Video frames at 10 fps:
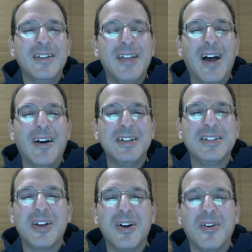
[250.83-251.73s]
Talent
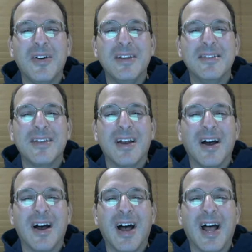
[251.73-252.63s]
show is
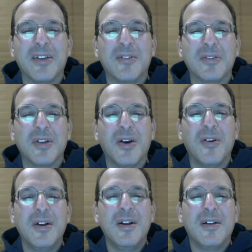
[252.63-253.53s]
uh, I don't
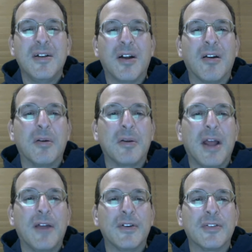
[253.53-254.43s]
know. All right, what do we
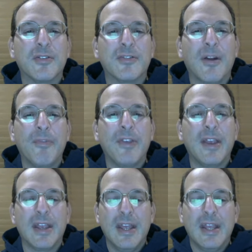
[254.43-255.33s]
have here? So
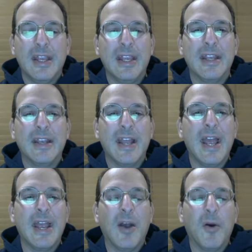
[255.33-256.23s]
something in
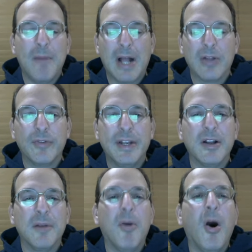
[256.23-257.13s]
a oh
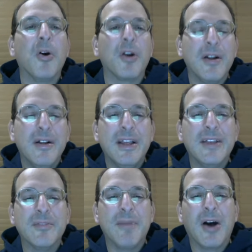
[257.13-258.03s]
ballerina, a baller
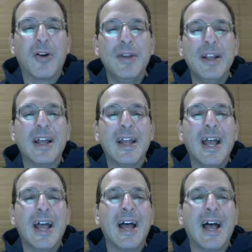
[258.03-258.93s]
is a ballerina.
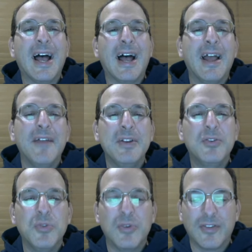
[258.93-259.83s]
Ha ha. Heavy
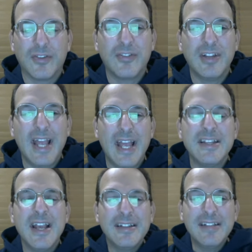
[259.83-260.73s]
tool is a sledge,
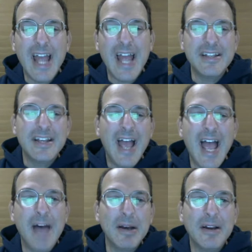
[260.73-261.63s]
sledge
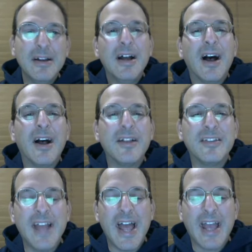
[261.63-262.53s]
hammer. Uh, to
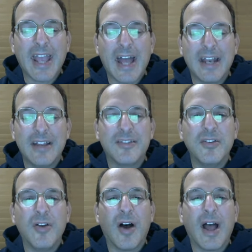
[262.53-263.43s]
nag at is to
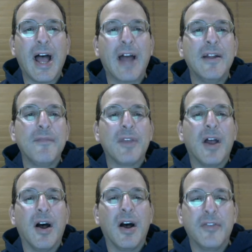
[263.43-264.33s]
gnaw at.
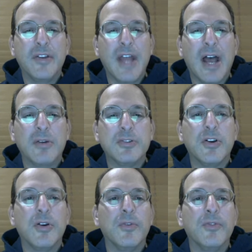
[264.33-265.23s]
Uh, the Dow
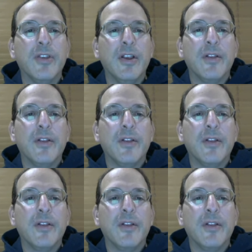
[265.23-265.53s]
Jones.